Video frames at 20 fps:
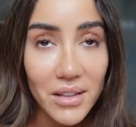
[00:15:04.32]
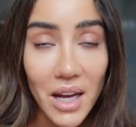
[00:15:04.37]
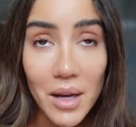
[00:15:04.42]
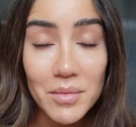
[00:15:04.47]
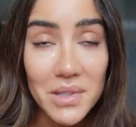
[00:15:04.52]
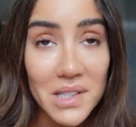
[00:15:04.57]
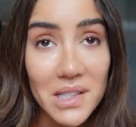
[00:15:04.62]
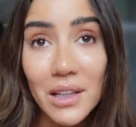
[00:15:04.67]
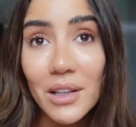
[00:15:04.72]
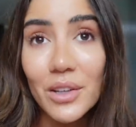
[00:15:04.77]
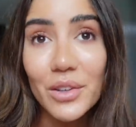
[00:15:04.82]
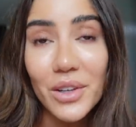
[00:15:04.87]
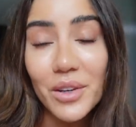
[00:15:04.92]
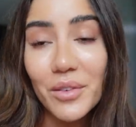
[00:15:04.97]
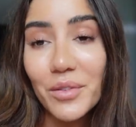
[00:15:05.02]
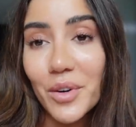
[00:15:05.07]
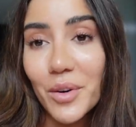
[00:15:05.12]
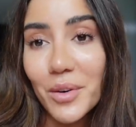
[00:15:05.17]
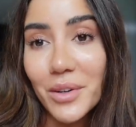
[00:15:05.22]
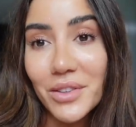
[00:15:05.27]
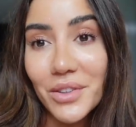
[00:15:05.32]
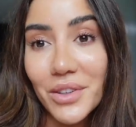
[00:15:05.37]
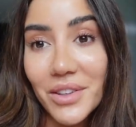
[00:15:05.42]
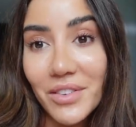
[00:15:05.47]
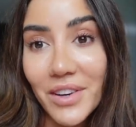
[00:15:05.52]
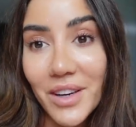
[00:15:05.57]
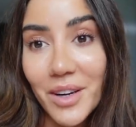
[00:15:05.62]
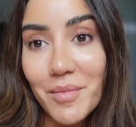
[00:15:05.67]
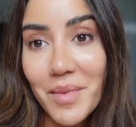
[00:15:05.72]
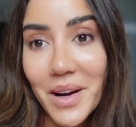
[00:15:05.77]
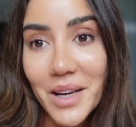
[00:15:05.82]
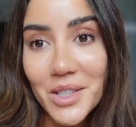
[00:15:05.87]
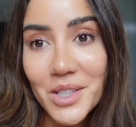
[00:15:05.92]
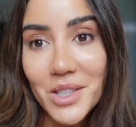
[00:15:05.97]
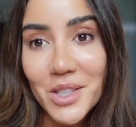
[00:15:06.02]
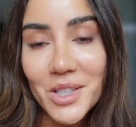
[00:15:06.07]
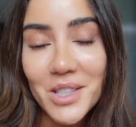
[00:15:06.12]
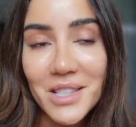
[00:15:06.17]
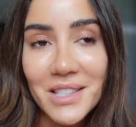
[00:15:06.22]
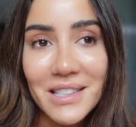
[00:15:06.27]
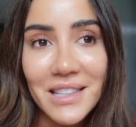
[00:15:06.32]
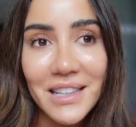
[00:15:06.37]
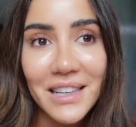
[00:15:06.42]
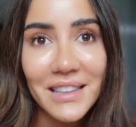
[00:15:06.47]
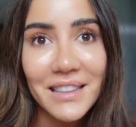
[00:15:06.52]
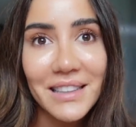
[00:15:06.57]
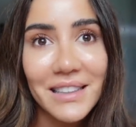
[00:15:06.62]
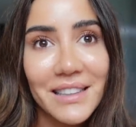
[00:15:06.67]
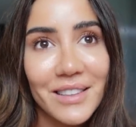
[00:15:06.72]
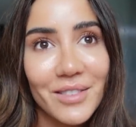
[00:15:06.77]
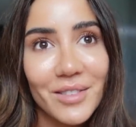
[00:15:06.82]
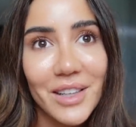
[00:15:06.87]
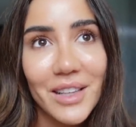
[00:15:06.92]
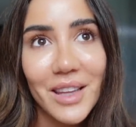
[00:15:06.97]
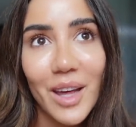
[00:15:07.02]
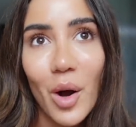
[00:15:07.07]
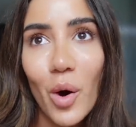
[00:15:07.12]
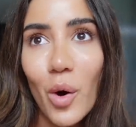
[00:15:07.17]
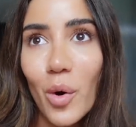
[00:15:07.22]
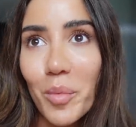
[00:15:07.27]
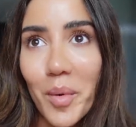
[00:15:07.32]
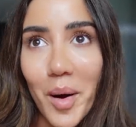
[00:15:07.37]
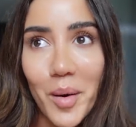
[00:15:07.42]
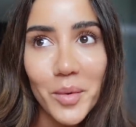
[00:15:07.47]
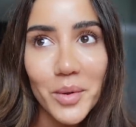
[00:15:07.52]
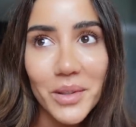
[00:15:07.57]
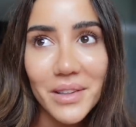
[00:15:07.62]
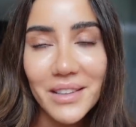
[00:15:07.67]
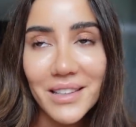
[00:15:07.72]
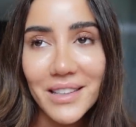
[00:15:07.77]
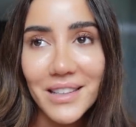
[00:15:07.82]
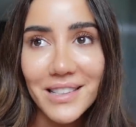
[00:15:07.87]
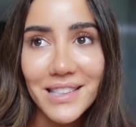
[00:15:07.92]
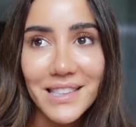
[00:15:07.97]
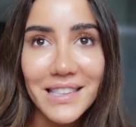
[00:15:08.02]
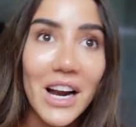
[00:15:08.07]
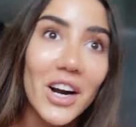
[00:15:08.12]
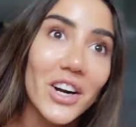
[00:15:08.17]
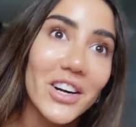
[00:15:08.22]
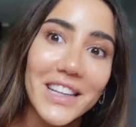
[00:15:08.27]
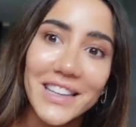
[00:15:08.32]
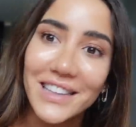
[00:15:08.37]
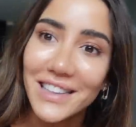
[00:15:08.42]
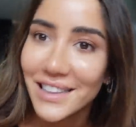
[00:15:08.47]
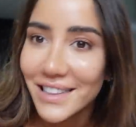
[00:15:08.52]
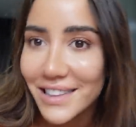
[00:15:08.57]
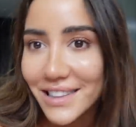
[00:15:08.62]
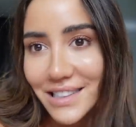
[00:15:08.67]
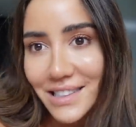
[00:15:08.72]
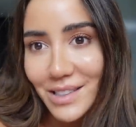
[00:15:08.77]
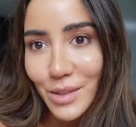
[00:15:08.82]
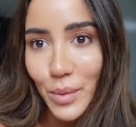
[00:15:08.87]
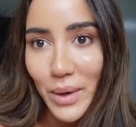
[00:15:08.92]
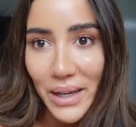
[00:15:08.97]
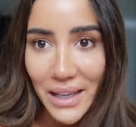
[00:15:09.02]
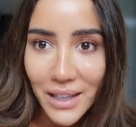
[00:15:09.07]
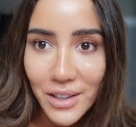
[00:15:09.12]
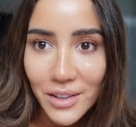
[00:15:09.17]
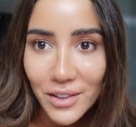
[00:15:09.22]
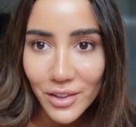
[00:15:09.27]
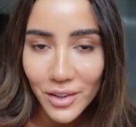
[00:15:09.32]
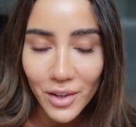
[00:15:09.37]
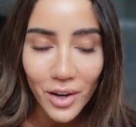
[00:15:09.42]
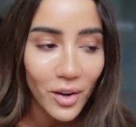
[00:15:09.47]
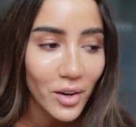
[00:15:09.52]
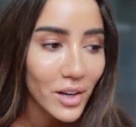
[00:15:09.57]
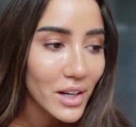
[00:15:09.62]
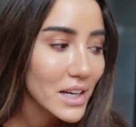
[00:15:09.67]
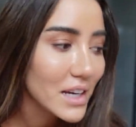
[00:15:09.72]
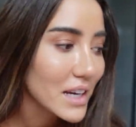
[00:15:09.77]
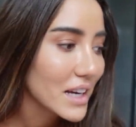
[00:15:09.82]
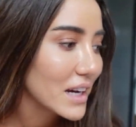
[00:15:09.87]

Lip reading: I'm still looking forward to it very much. It's just that I didn't really hope I would start it in this way, you know?